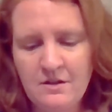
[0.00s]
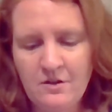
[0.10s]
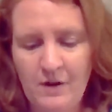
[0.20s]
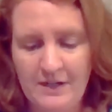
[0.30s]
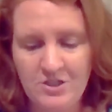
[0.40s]

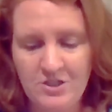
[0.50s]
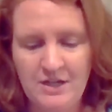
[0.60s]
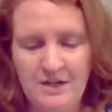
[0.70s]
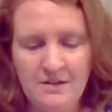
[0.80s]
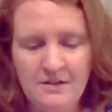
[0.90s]
cried
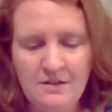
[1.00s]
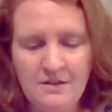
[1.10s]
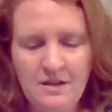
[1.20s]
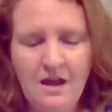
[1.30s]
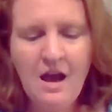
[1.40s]
she.
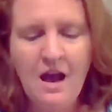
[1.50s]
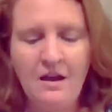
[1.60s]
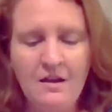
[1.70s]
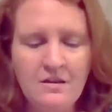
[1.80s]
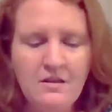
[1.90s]

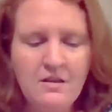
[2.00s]
"Ha!